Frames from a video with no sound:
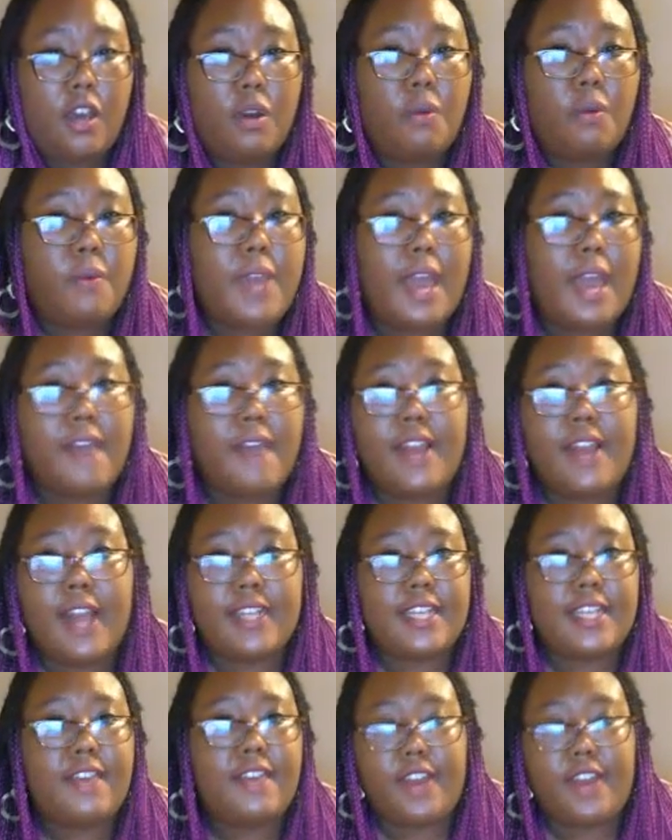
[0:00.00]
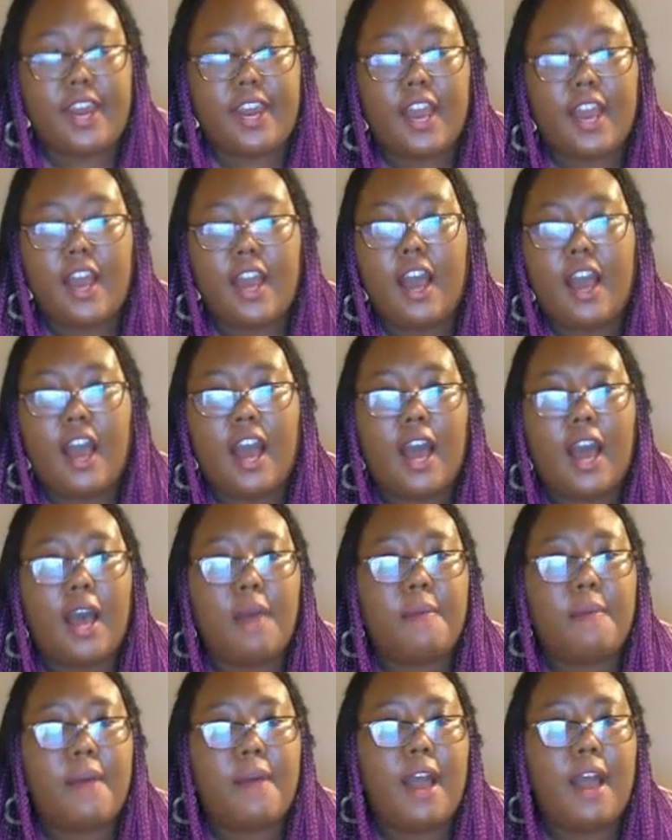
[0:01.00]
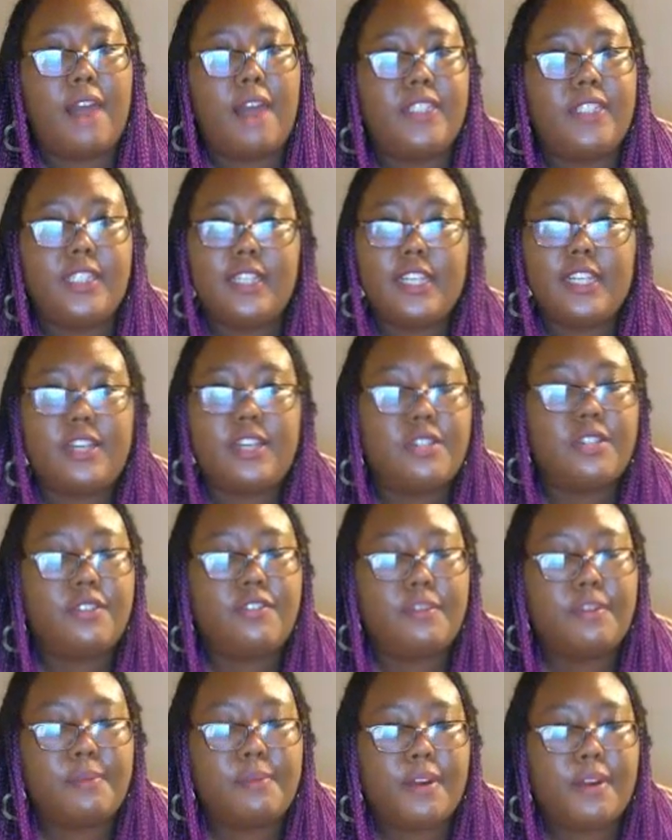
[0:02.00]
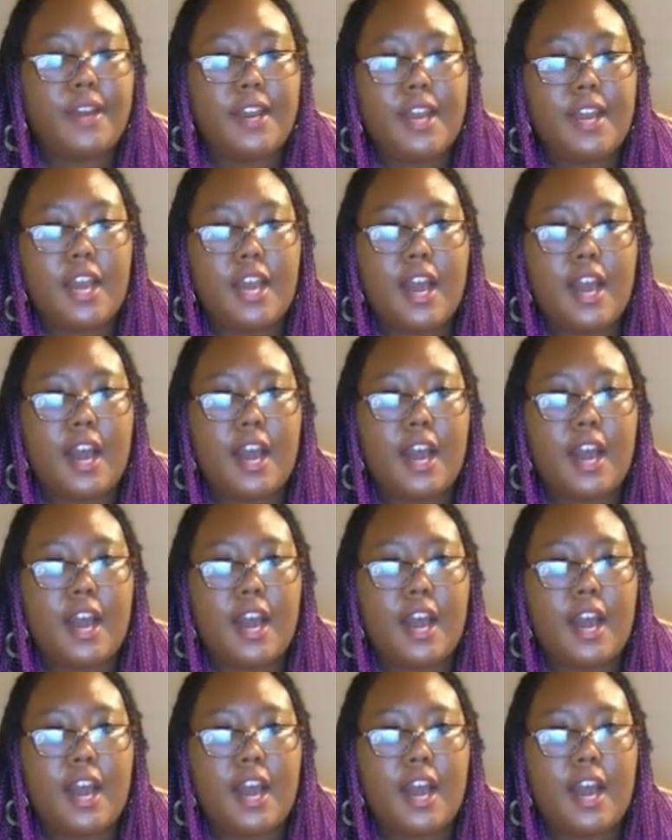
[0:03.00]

we have an activity. I really like using Flipgrid.